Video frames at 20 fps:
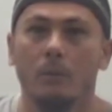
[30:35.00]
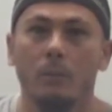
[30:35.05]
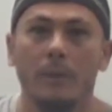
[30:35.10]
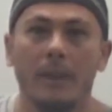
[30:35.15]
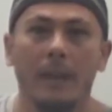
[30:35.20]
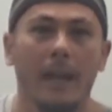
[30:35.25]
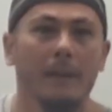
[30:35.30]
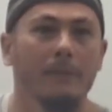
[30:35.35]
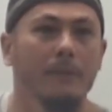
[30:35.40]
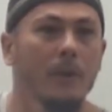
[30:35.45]

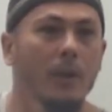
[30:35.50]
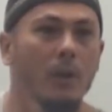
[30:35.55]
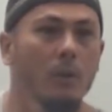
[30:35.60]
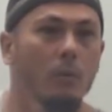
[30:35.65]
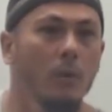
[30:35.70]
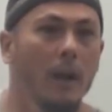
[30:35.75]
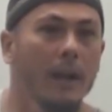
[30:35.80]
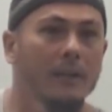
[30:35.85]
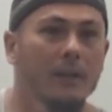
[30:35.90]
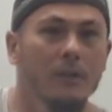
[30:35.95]
We have no
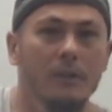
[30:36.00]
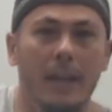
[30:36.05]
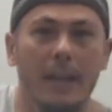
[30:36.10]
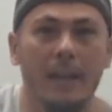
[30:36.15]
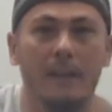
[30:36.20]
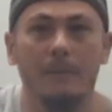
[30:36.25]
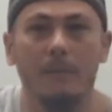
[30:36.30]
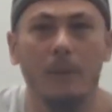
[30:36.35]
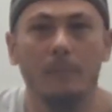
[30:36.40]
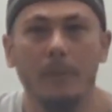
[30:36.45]
right to
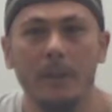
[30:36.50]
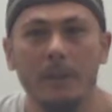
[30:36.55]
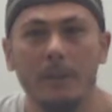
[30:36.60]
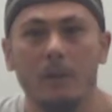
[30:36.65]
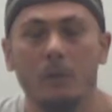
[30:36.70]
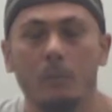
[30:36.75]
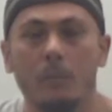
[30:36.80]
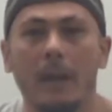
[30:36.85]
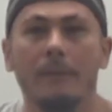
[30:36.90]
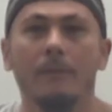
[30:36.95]
take from it.
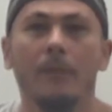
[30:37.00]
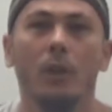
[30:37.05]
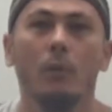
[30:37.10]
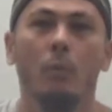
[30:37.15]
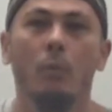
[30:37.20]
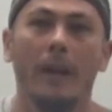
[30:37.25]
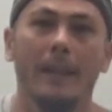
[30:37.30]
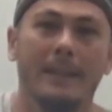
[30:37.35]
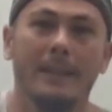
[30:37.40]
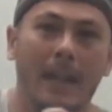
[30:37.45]
We have no
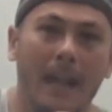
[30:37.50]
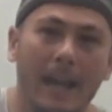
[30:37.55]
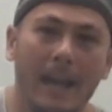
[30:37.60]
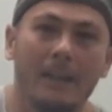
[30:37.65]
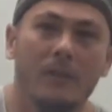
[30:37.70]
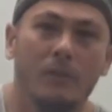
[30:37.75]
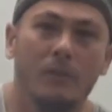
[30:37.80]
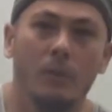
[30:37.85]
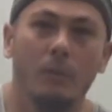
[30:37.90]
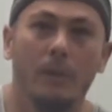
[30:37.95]
right to
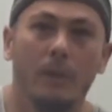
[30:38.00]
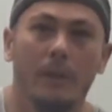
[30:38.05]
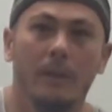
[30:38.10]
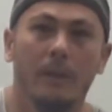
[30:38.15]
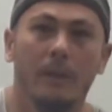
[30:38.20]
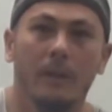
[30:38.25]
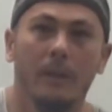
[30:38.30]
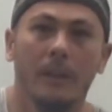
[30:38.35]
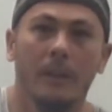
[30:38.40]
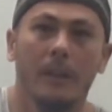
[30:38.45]
add to it.
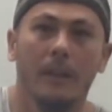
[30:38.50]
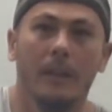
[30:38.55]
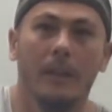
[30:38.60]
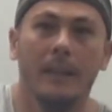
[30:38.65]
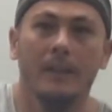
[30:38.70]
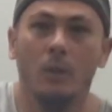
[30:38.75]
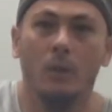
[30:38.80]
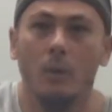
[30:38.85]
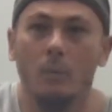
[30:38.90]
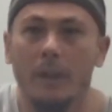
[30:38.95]

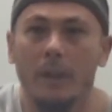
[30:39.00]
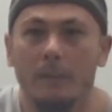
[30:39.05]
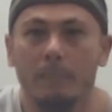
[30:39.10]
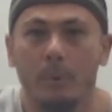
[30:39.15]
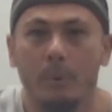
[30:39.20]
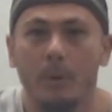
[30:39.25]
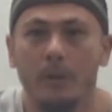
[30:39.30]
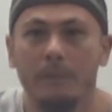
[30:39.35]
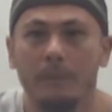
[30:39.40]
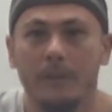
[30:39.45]
It's already
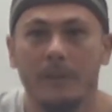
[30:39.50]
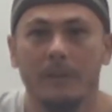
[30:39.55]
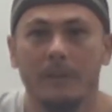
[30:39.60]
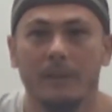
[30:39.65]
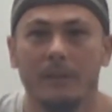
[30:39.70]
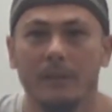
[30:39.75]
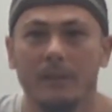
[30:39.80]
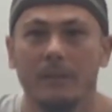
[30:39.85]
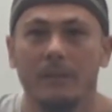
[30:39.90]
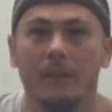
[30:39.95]
perfect.
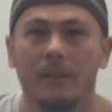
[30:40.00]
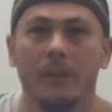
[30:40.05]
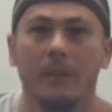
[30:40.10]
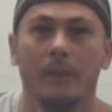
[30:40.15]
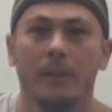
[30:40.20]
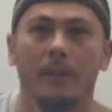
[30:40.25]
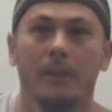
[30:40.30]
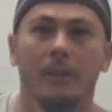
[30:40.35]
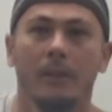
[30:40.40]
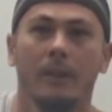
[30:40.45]

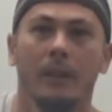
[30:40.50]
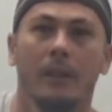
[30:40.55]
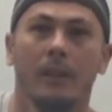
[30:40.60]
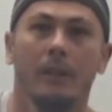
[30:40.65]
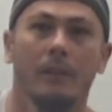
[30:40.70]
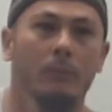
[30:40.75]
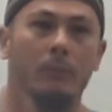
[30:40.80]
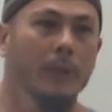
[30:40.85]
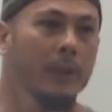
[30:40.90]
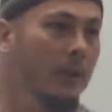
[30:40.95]

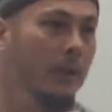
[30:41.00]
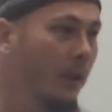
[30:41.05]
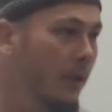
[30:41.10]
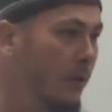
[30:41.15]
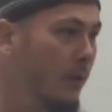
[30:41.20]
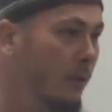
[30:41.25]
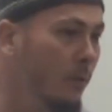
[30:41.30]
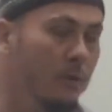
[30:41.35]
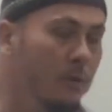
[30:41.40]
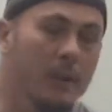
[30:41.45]
When the
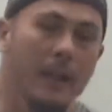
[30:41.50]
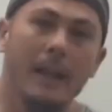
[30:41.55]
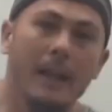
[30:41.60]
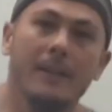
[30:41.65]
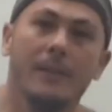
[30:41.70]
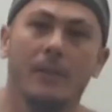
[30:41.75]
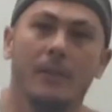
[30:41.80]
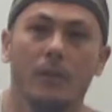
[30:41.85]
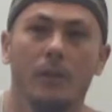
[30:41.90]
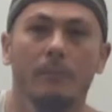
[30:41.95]
Rasul's
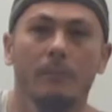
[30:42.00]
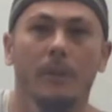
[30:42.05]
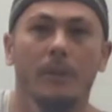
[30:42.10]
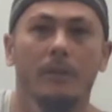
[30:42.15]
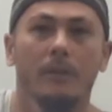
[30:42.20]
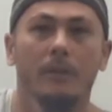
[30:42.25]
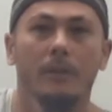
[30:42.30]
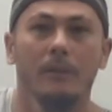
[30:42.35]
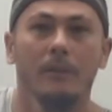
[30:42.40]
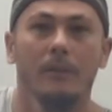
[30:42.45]
last
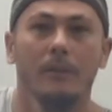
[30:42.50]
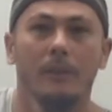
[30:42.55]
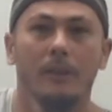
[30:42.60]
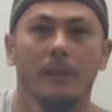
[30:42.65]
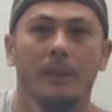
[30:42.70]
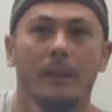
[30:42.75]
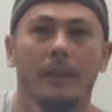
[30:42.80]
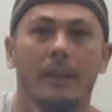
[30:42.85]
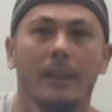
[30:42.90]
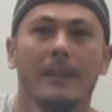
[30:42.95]
sermon,
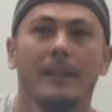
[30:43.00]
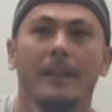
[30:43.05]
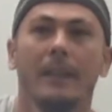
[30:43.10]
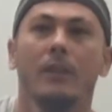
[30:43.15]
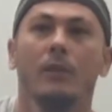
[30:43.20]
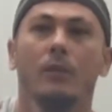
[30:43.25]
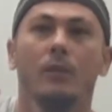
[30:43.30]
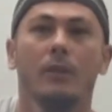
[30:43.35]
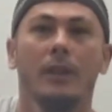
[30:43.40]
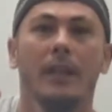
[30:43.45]
he
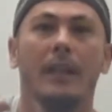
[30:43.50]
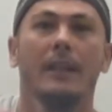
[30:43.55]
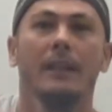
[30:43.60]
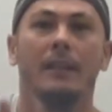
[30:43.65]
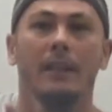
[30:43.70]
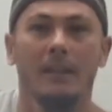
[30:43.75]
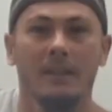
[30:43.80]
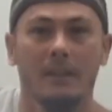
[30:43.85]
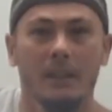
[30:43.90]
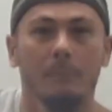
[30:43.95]
said your
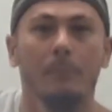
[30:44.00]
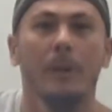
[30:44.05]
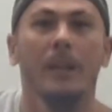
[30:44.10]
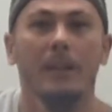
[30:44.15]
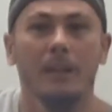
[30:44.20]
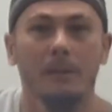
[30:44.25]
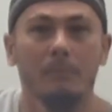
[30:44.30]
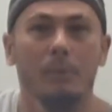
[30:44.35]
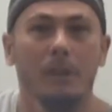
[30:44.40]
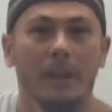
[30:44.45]
deen is
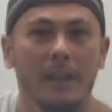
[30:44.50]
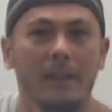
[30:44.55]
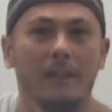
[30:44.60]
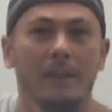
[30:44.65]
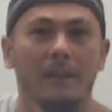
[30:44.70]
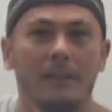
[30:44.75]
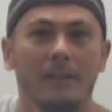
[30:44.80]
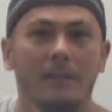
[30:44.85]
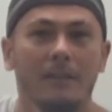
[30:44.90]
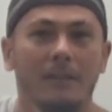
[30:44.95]
being
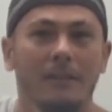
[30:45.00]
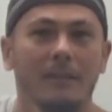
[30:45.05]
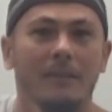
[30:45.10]
completed.